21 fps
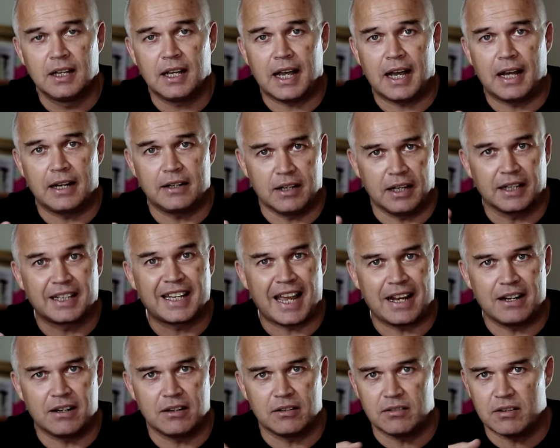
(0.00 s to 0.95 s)
and
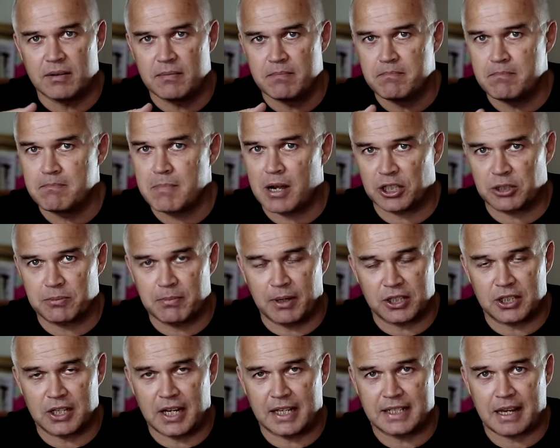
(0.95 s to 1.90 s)
again much
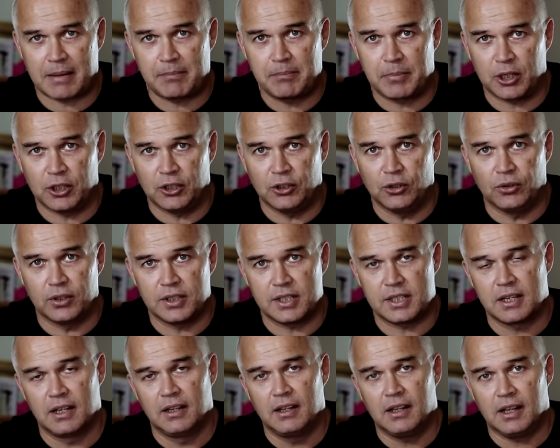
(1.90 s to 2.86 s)
much less ambient
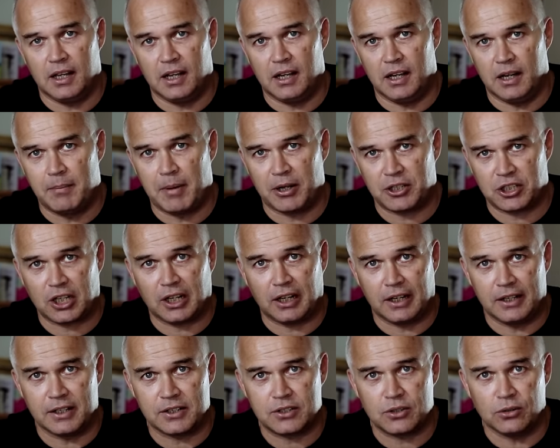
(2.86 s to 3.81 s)
noise uh, a much
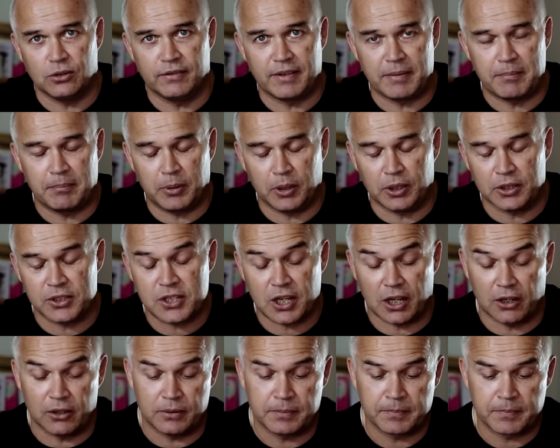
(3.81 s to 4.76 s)
cleaner sort of input
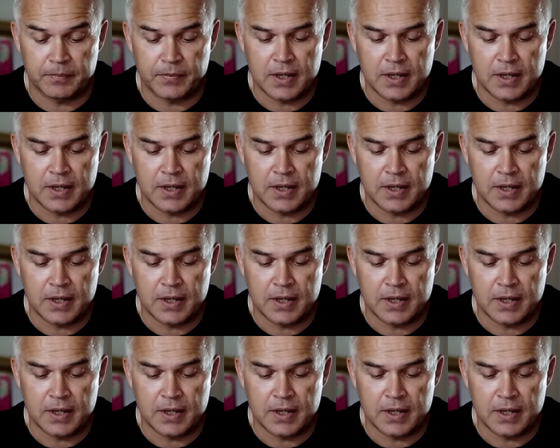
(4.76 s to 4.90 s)
so